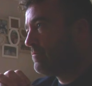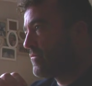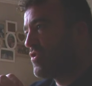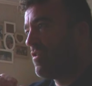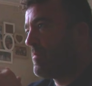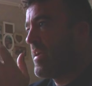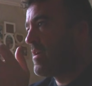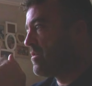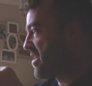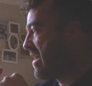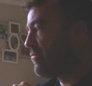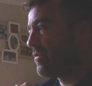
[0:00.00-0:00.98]
Do you know what I mean?
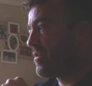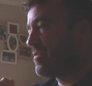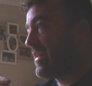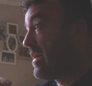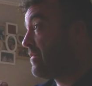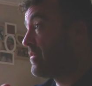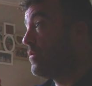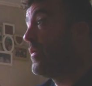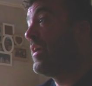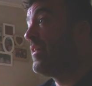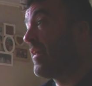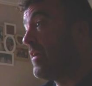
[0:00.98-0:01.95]
Because I've got the staff that we
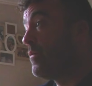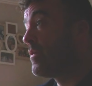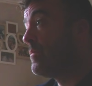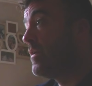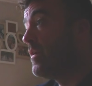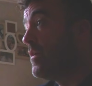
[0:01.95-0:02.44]
can deal with him.